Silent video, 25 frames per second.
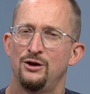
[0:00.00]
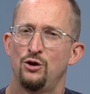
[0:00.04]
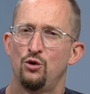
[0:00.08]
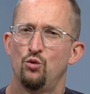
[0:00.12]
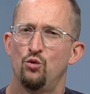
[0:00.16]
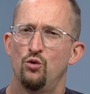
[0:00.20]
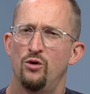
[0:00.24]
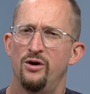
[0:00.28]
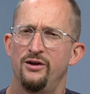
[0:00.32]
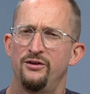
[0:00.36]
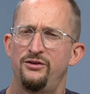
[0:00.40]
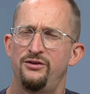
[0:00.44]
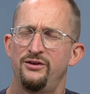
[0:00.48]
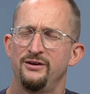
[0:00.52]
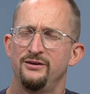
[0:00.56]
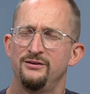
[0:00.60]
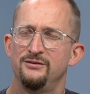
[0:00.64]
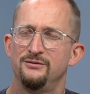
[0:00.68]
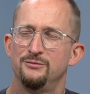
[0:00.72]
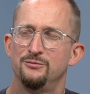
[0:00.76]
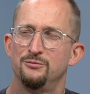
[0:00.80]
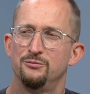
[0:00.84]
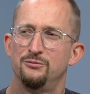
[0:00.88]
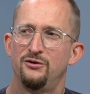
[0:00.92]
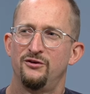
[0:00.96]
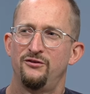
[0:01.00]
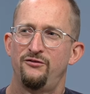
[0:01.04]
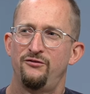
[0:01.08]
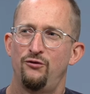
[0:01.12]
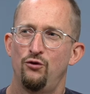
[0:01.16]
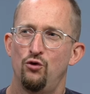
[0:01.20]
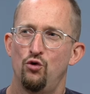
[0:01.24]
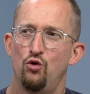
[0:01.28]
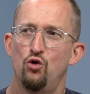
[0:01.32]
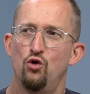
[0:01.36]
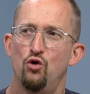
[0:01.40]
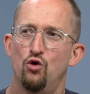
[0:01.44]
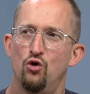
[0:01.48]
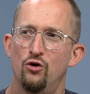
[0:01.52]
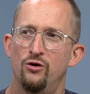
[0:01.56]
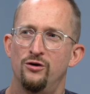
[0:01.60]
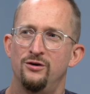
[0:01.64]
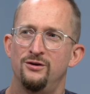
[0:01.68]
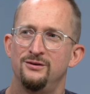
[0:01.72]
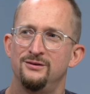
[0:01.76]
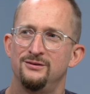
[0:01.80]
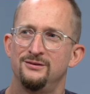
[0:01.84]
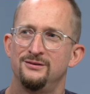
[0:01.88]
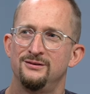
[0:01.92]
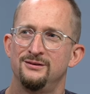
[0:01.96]
Well, I think before
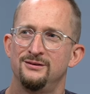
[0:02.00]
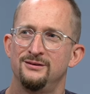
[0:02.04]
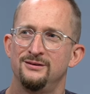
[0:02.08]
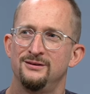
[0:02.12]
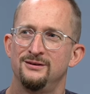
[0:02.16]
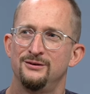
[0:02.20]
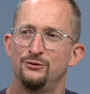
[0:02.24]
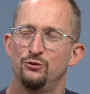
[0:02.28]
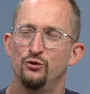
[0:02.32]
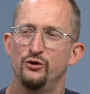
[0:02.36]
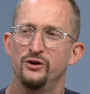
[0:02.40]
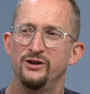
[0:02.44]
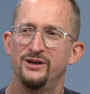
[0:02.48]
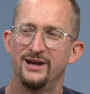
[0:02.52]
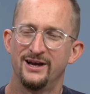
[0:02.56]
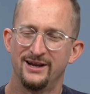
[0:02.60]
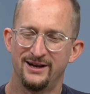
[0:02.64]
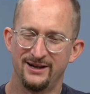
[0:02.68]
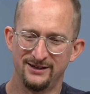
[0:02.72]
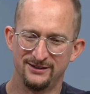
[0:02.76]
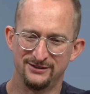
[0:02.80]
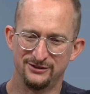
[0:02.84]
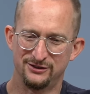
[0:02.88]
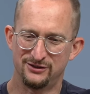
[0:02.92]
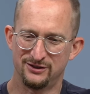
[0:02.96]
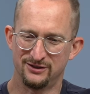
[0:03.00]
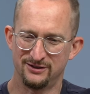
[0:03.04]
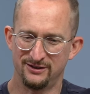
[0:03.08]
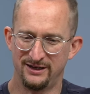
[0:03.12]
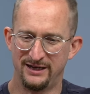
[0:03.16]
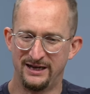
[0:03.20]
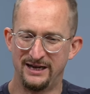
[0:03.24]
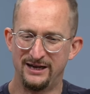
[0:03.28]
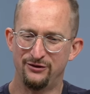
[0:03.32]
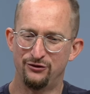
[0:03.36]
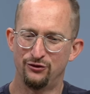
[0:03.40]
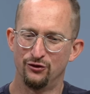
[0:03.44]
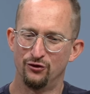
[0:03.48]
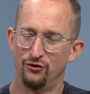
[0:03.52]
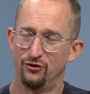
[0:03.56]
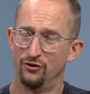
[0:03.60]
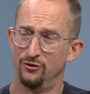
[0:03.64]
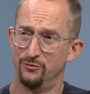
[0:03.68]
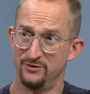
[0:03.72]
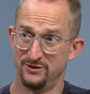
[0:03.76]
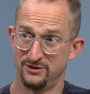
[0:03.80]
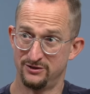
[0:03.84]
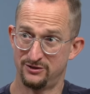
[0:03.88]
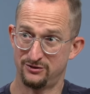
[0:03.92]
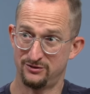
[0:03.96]
we get into either of
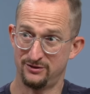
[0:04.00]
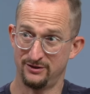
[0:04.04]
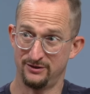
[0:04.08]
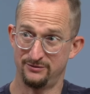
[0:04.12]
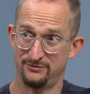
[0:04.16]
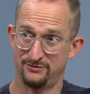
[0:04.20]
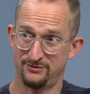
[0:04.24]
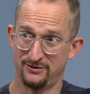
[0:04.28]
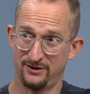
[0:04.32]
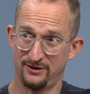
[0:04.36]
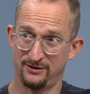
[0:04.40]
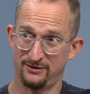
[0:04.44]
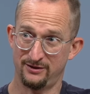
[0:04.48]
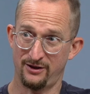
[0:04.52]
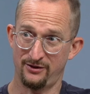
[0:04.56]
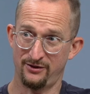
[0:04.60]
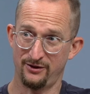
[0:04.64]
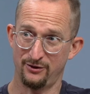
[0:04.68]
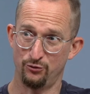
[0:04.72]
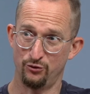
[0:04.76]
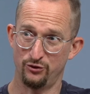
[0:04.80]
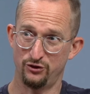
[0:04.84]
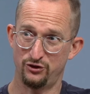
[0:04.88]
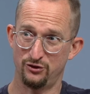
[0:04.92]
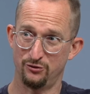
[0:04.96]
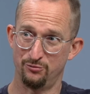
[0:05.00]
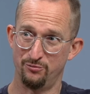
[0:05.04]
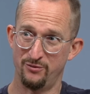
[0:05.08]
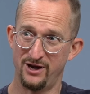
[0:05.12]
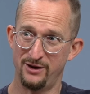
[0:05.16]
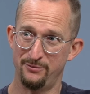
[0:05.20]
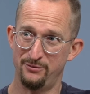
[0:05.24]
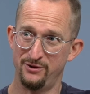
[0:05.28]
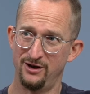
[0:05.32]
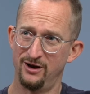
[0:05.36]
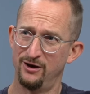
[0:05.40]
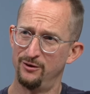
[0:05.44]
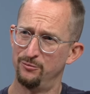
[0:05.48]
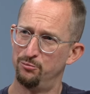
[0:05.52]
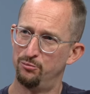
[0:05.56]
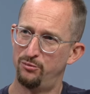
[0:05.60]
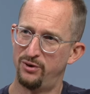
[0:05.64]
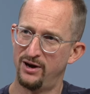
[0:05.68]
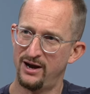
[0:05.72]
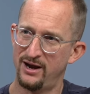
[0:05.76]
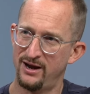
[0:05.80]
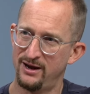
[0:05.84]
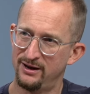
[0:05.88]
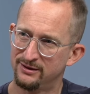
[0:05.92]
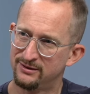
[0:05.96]
them, I think we should maybe
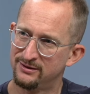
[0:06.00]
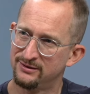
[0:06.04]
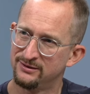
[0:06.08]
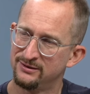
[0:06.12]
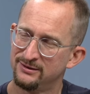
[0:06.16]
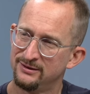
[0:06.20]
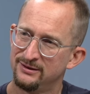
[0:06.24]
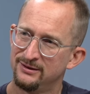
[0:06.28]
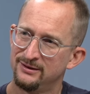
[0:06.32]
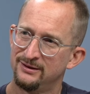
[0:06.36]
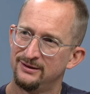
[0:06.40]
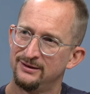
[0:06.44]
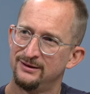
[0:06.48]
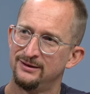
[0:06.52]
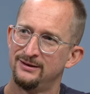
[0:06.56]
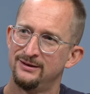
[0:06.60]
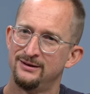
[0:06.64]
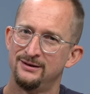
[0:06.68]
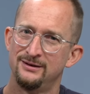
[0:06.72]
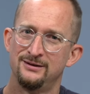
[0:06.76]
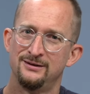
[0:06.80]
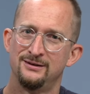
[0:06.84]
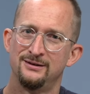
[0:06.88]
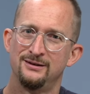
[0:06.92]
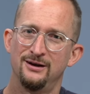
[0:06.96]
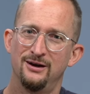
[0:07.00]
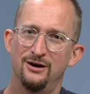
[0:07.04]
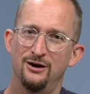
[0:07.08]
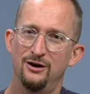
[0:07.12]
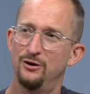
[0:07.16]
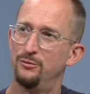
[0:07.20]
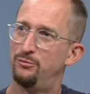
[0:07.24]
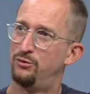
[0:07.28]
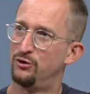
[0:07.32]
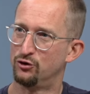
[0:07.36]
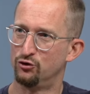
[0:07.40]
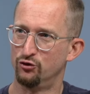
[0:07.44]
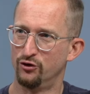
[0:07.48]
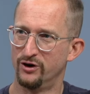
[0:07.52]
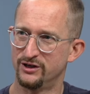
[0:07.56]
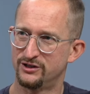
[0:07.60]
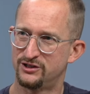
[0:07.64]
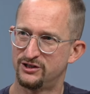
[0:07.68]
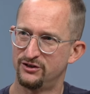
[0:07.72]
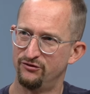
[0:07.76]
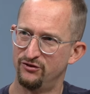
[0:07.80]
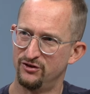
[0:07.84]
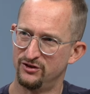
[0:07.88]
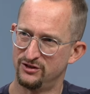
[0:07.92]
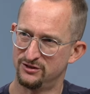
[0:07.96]
unpack
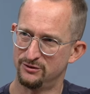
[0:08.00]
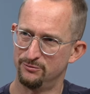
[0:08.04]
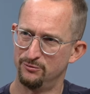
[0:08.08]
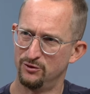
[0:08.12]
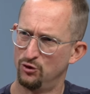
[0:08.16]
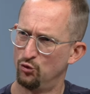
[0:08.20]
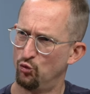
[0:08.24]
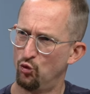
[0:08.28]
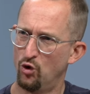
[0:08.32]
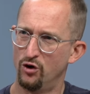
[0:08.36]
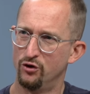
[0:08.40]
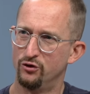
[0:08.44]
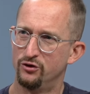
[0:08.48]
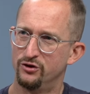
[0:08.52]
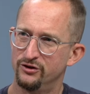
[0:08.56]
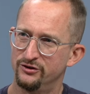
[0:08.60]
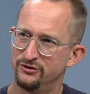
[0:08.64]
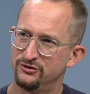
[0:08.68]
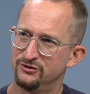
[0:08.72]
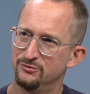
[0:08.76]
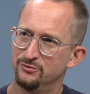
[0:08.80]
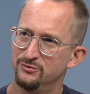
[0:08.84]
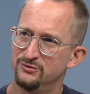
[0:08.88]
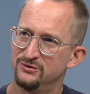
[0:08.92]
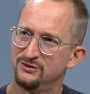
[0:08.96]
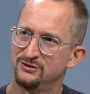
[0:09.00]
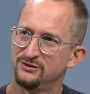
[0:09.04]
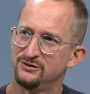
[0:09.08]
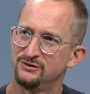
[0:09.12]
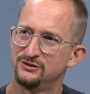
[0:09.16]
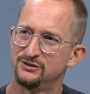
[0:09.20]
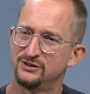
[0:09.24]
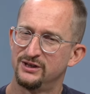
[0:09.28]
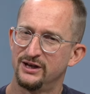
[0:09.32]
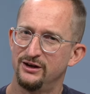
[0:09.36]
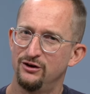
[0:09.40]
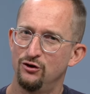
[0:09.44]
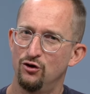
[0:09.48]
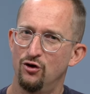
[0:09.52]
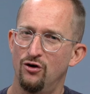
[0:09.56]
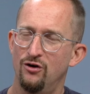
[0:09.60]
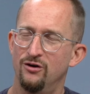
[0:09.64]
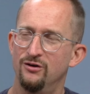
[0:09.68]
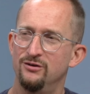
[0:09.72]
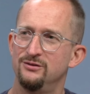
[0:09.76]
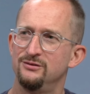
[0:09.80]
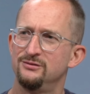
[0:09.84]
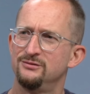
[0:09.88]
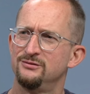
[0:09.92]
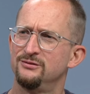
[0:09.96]
progressivism and wokeism, because they're not
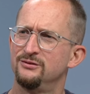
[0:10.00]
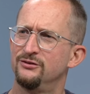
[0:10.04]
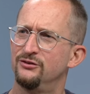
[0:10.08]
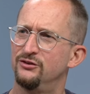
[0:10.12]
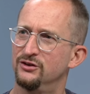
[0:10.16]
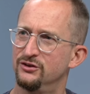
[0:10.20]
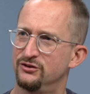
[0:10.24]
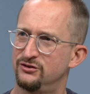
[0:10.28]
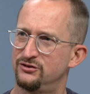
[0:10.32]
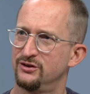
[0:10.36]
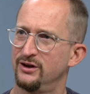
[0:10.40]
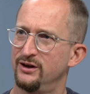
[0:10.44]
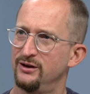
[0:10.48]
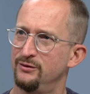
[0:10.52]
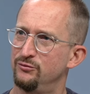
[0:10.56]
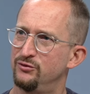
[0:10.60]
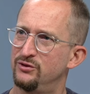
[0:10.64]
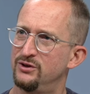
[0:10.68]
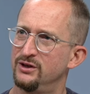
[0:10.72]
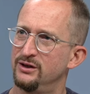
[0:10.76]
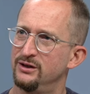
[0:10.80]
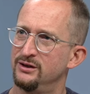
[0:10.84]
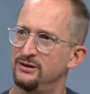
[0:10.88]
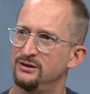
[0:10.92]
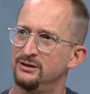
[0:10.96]
the same thing.